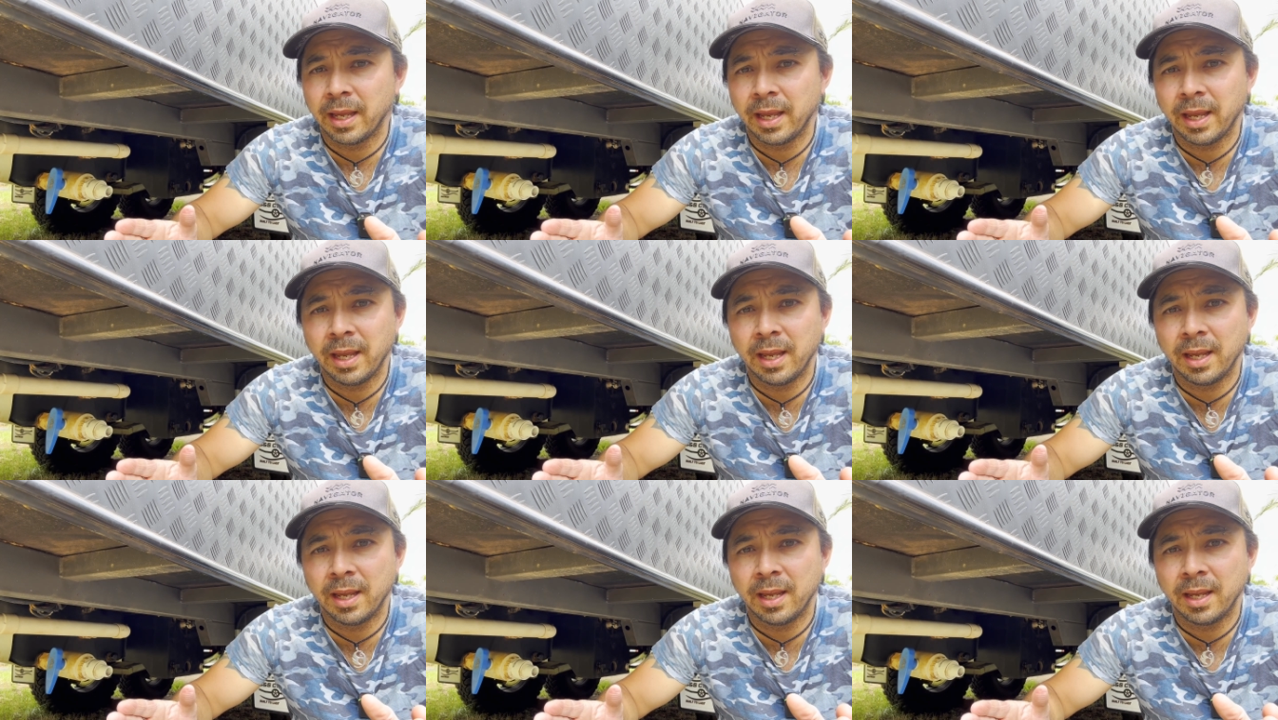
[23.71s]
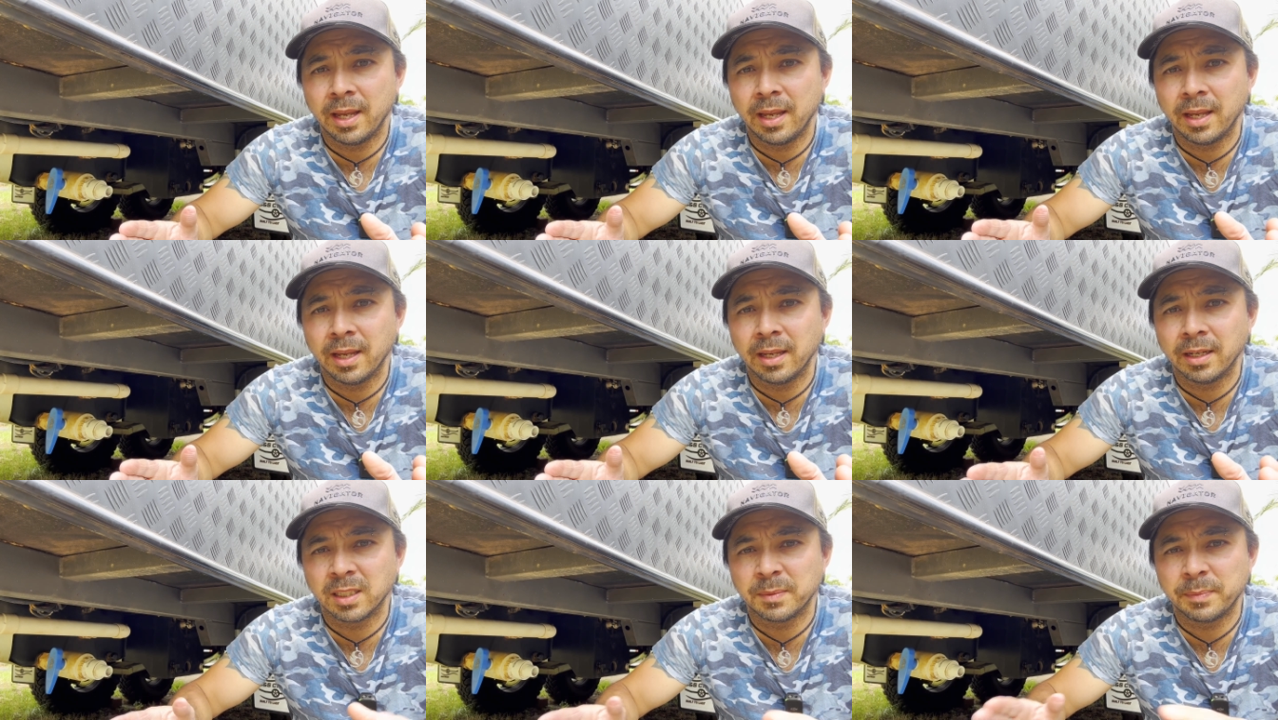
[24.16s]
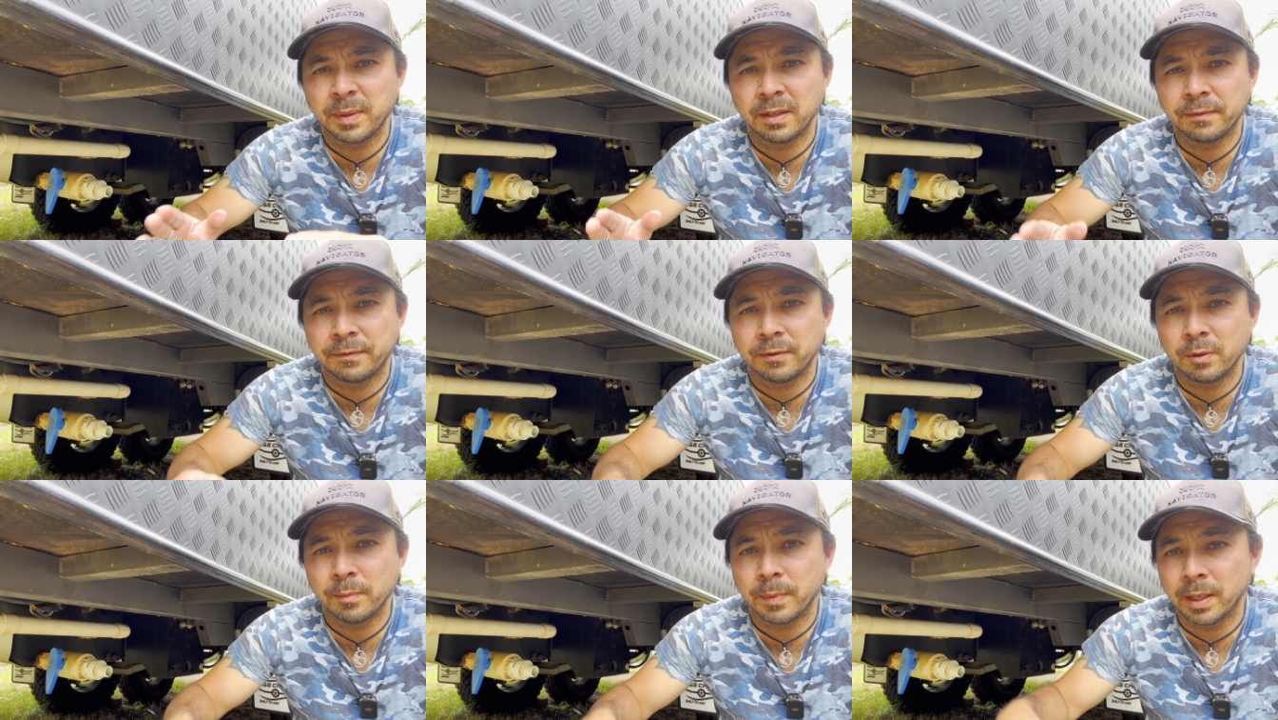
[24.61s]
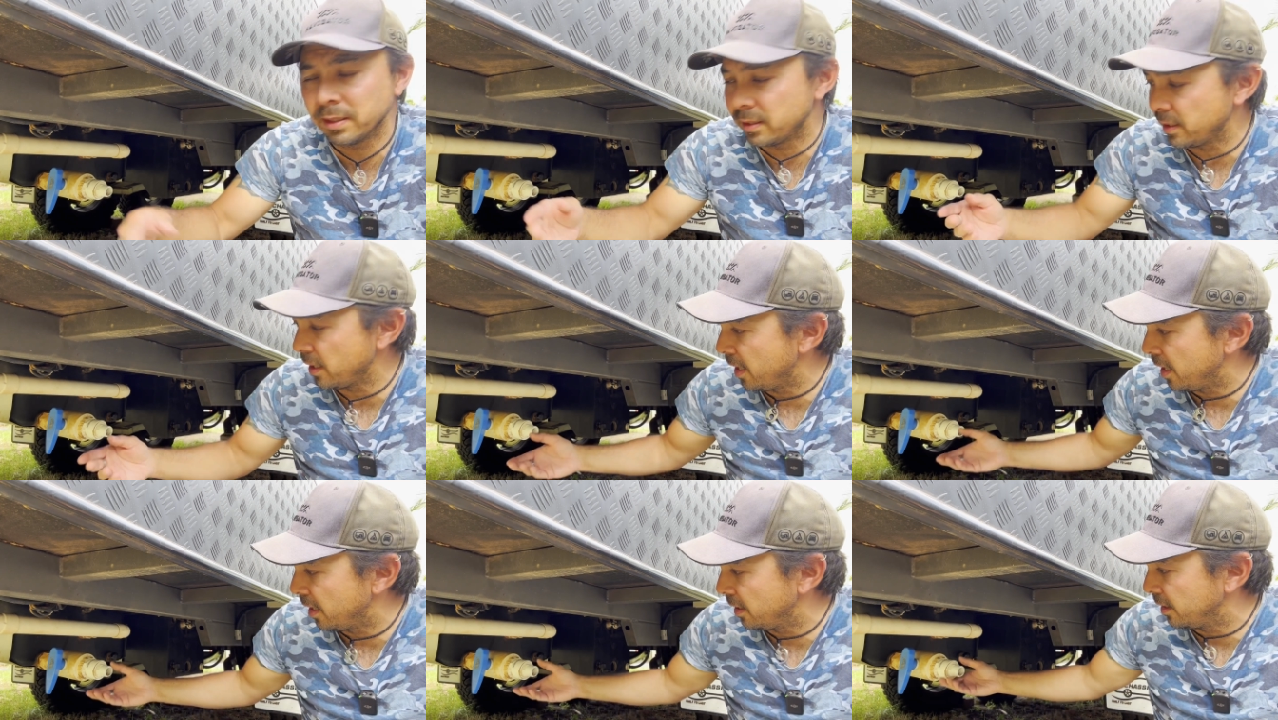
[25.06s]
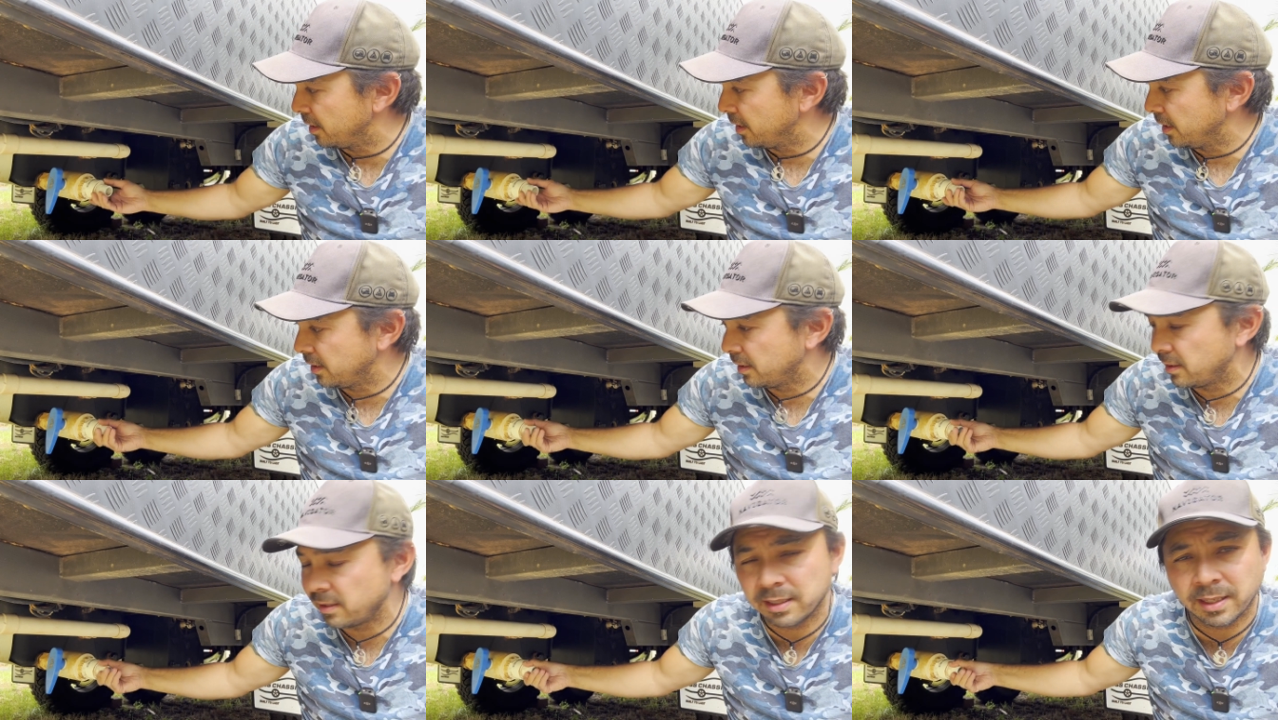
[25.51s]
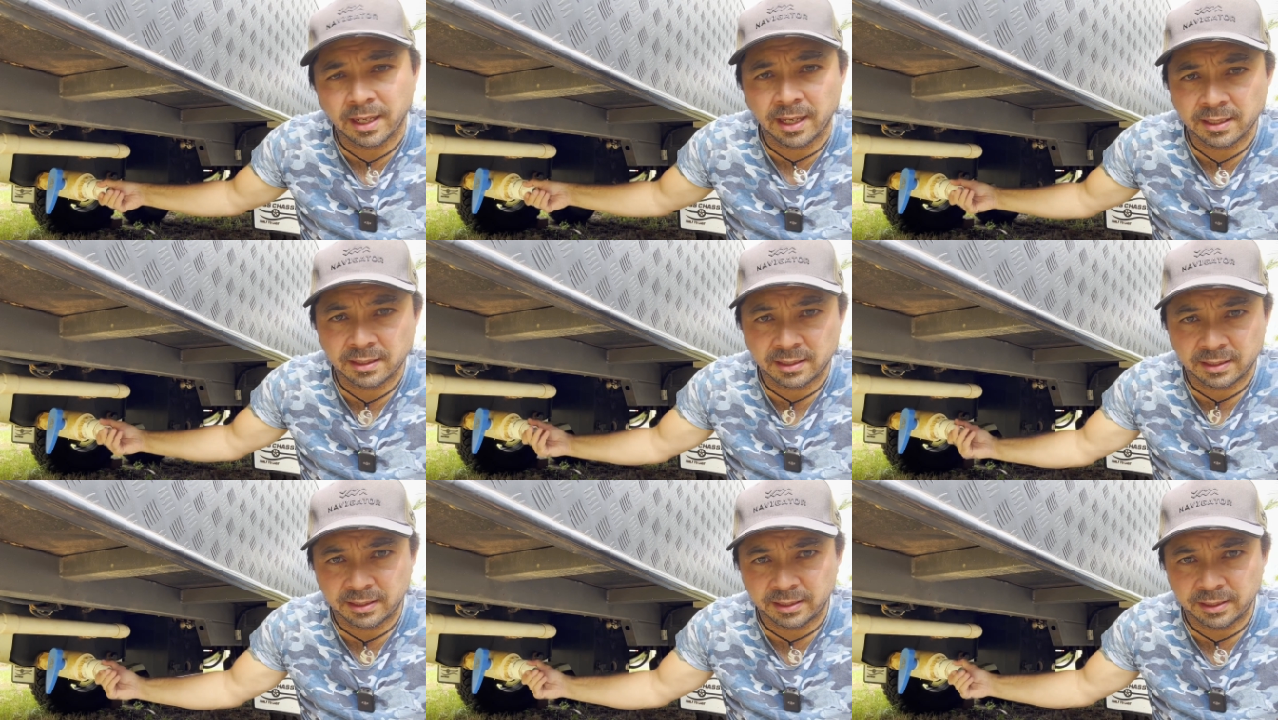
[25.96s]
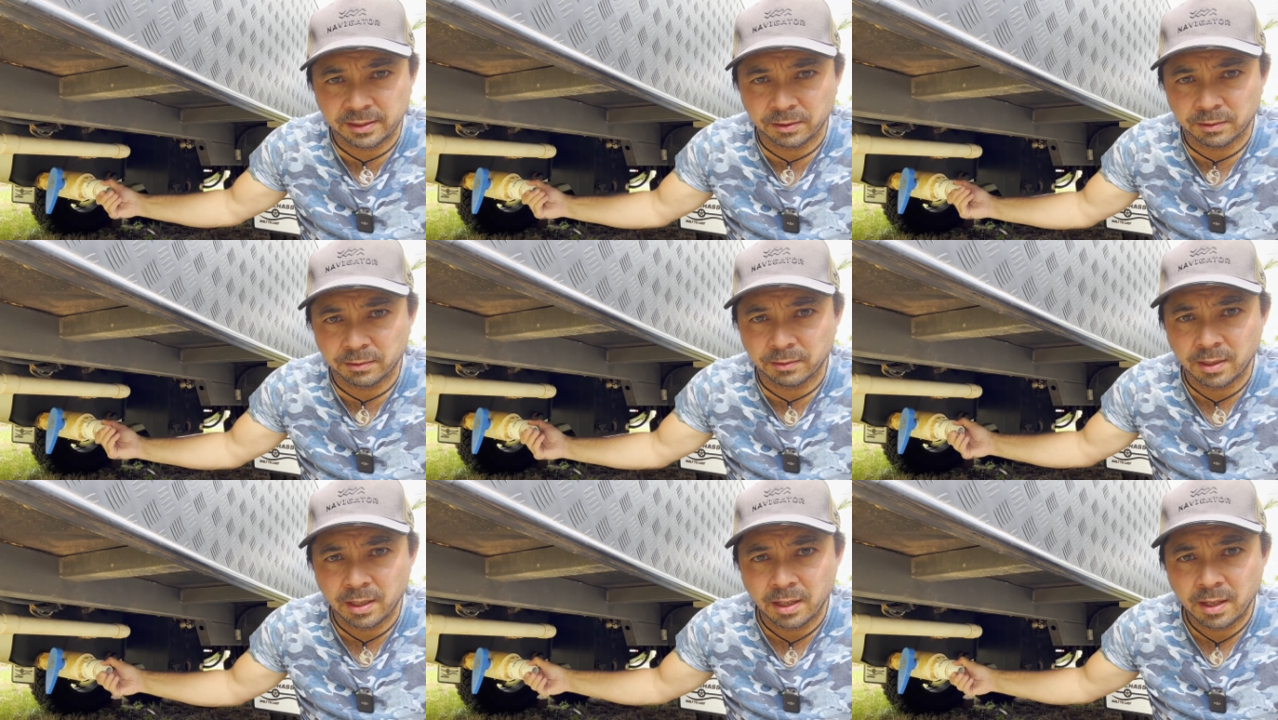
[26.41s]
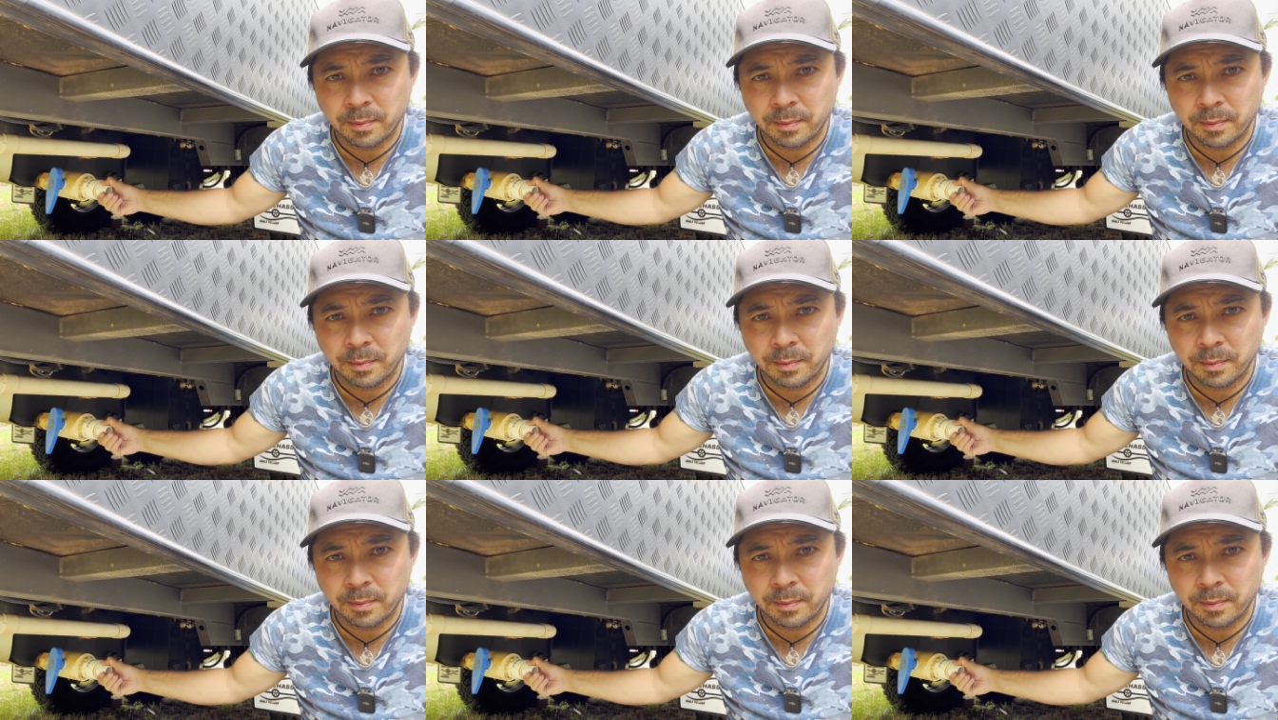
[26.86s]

and it's been a few months, and this has still